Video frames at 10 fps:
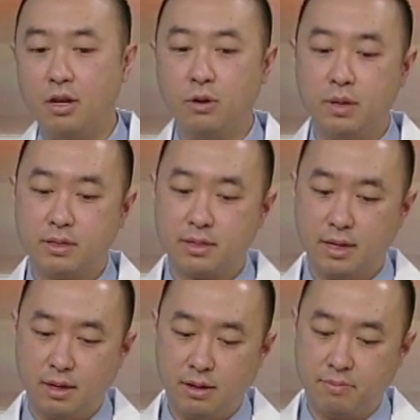No, it's
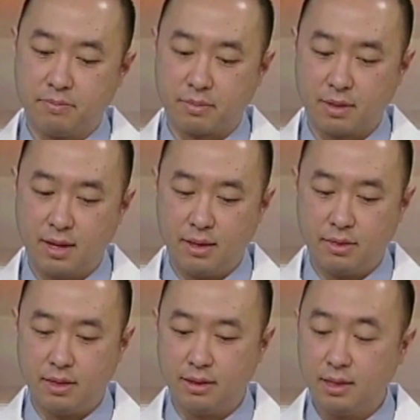
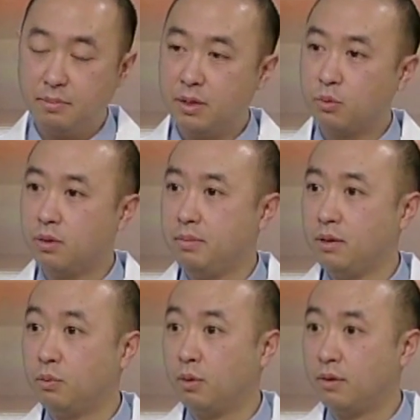the limit would
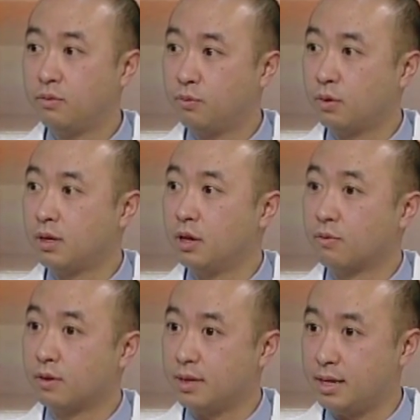be 140
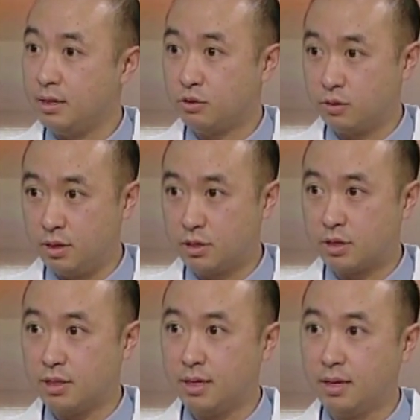over 90
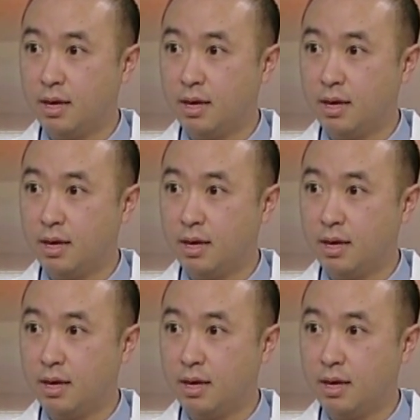traditionally.